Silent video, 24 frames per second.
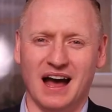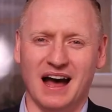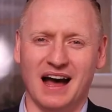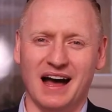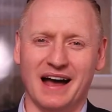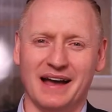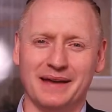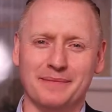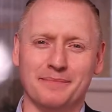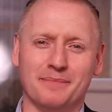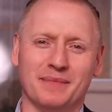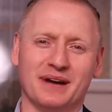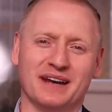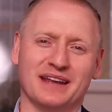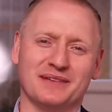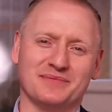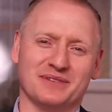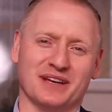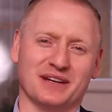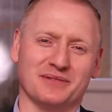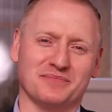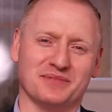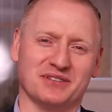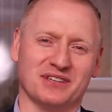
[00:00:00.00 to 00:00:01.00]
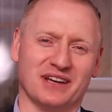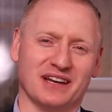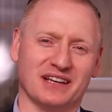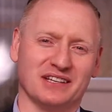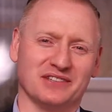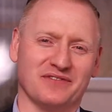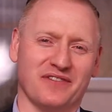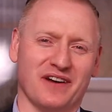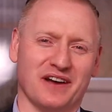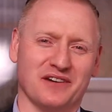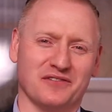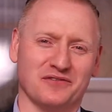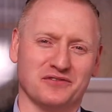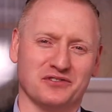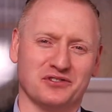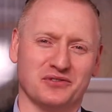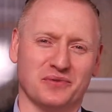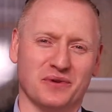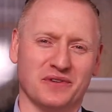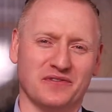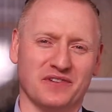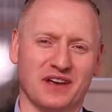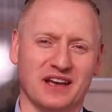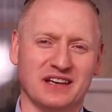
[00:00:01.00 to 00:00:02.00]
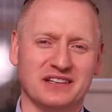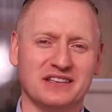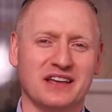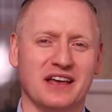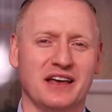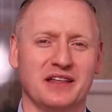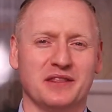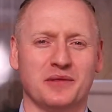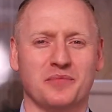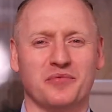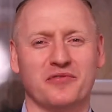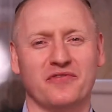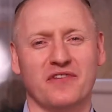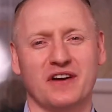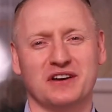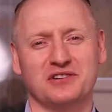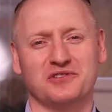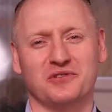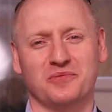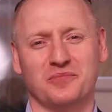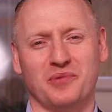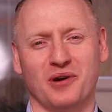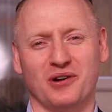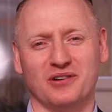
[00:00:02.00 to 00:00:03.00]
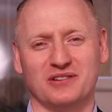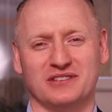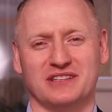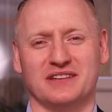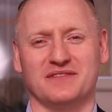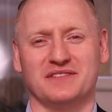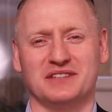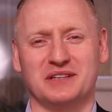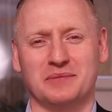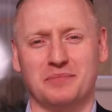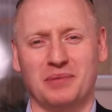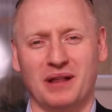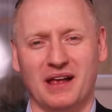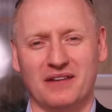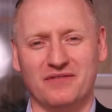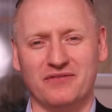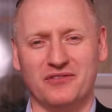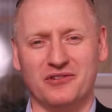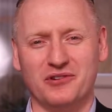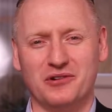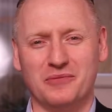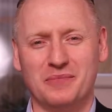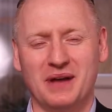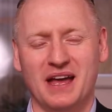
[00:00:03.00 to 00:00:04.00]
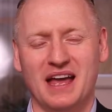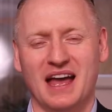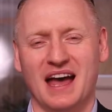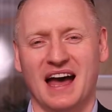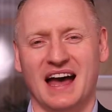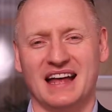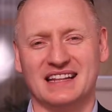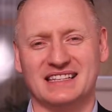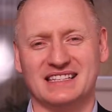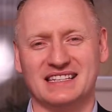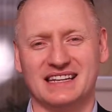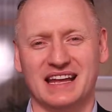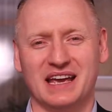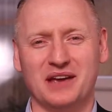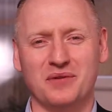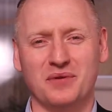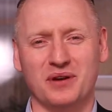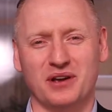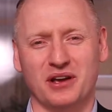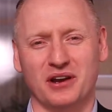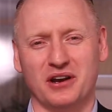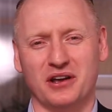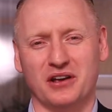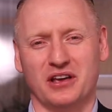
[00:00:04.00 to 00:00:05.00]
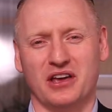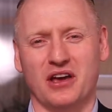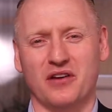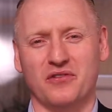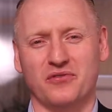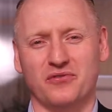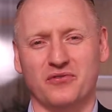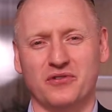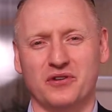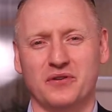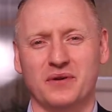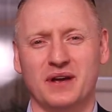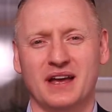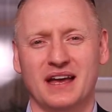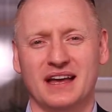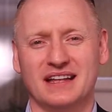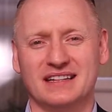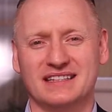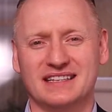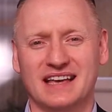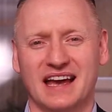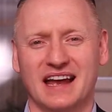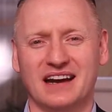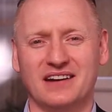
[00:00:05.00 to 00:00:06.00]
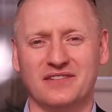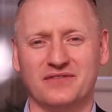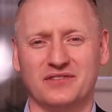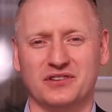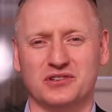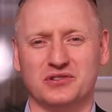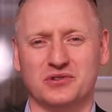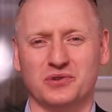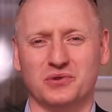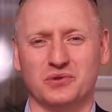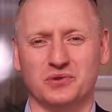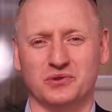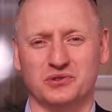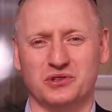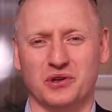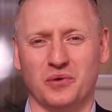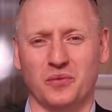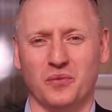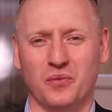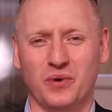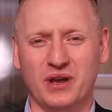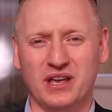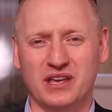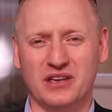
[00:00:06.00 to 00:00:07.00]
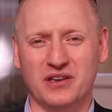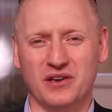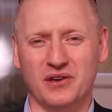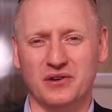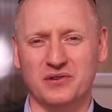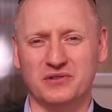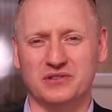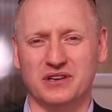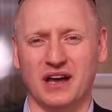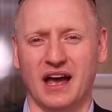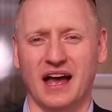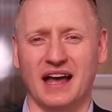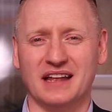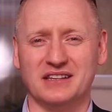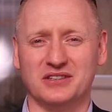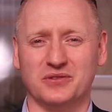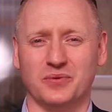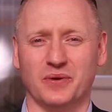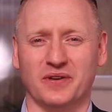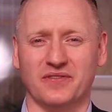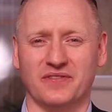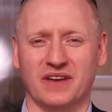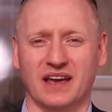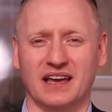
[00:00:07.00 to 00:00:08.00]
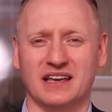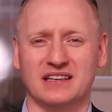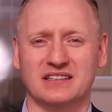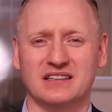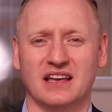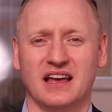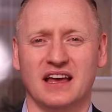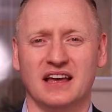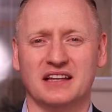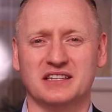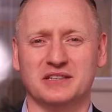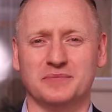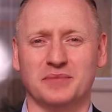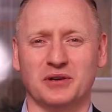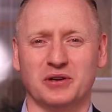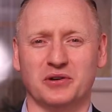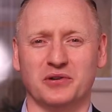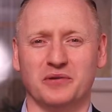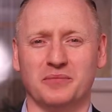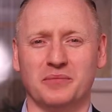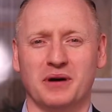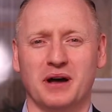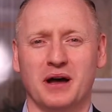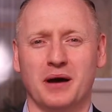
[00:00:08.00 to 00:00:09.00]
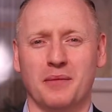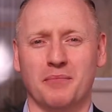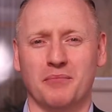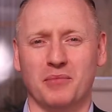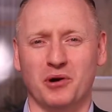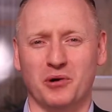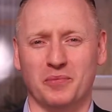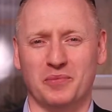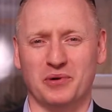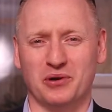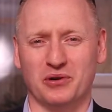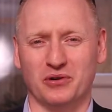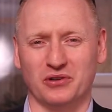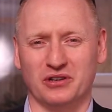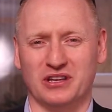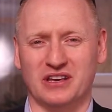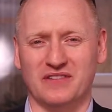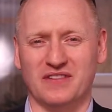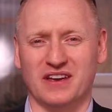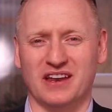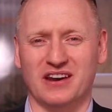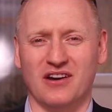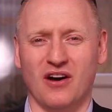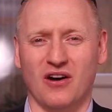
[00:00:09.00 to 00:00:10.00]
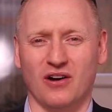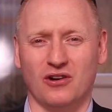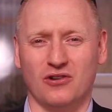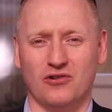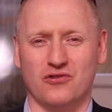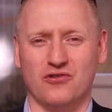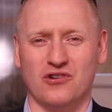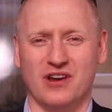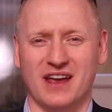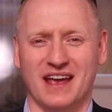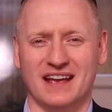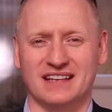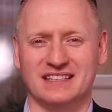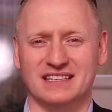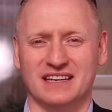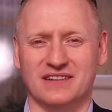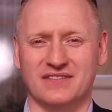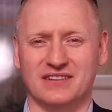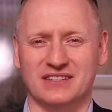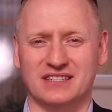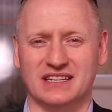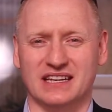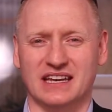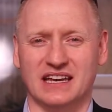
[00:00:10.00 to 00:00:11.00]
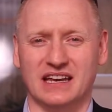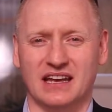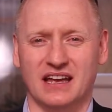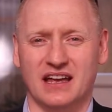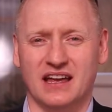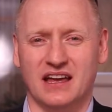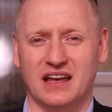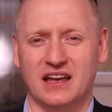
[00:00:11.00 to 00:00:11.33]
Hi, my name is Adam Sykes, founder of SwiftCase, the professional productivity platform, and today we're going to go through 10 of the tools that we use at SwiftCase to become more productive in our creativity.